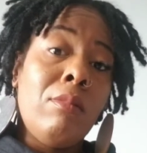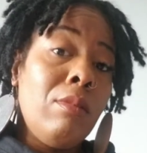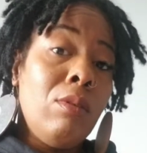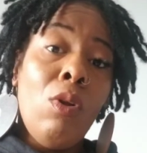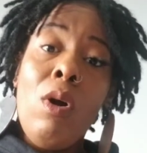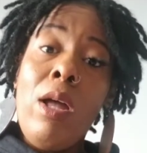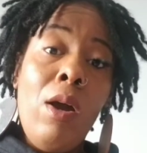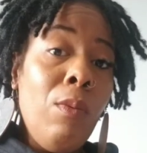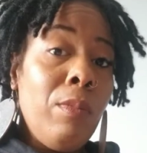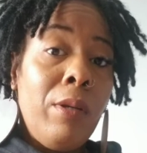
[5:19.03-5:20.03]
Lord
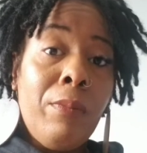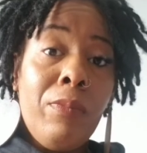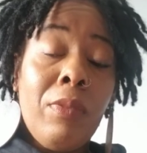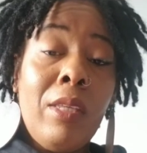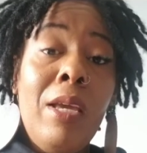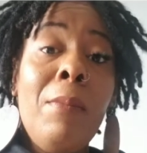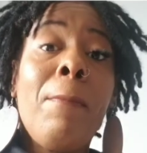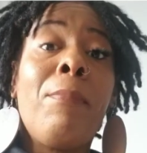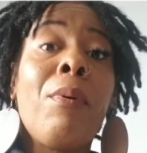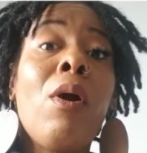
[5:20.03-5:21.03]
help me,
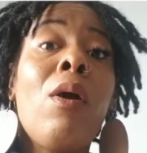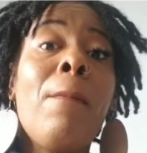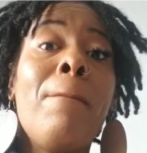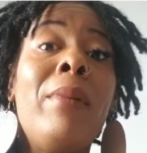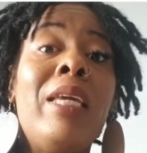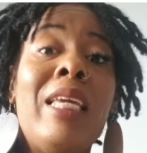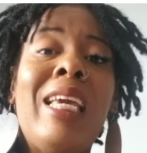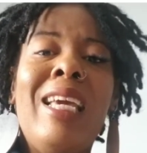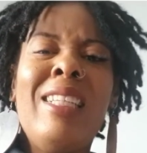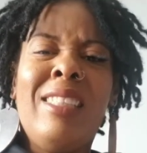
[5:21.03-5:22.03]
it burnt me
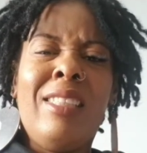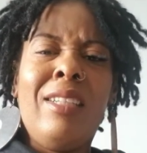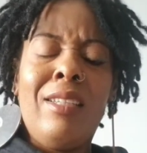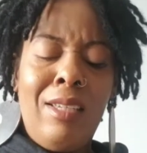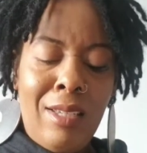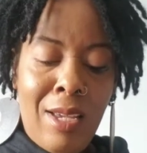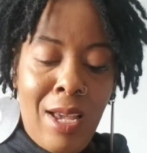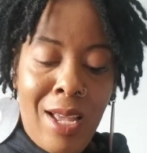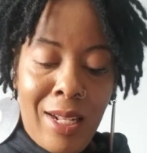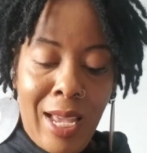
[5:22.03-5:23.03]
instantly.
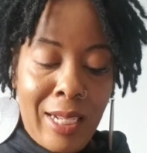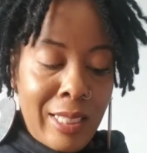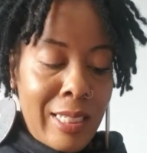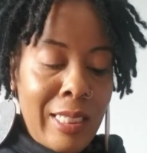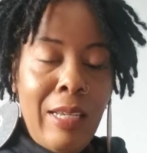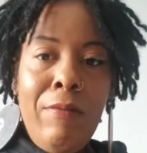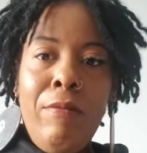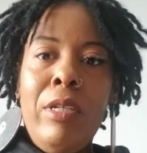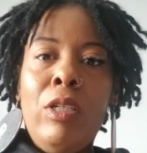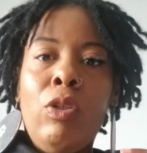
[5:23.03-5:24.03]
Like this
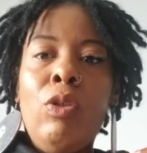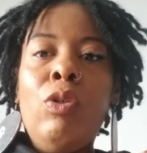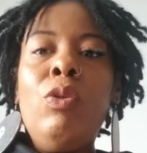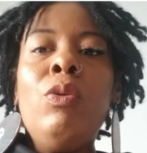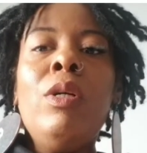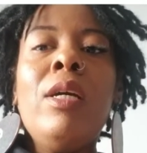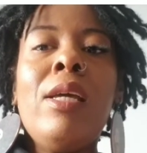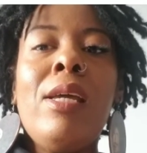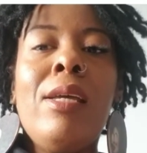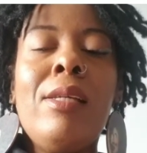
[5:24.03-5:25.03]
Envy glue
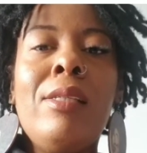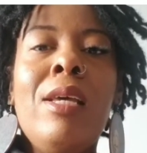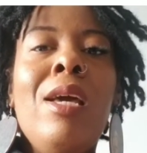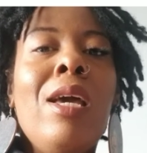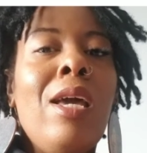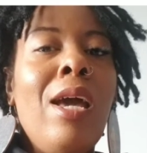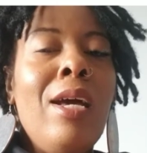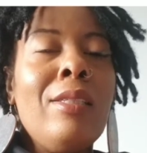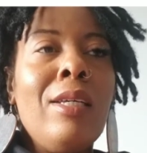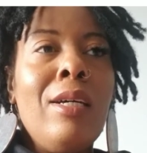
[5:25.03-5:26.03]
it
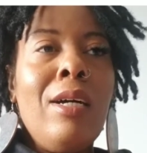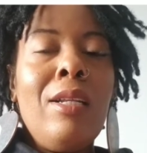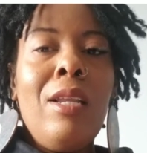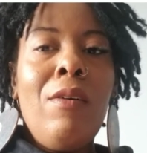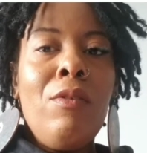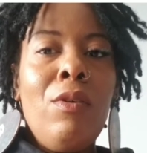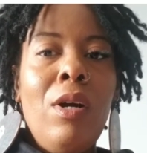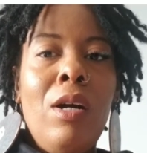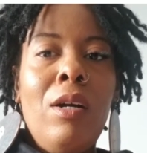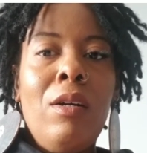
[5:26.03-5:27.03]
has a level
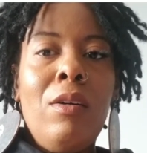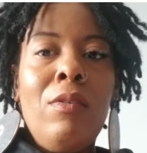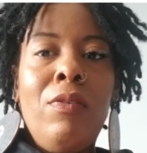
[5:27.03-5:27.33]
of